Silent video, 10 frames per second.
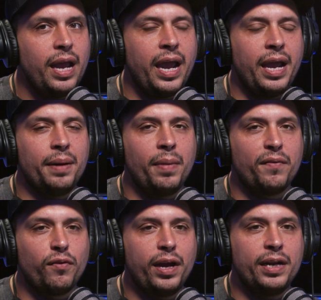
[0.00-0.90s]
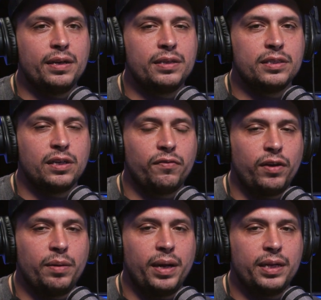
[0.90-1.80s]
And my friend is a good
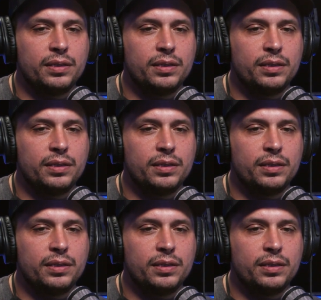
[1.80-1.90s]
friend of mine.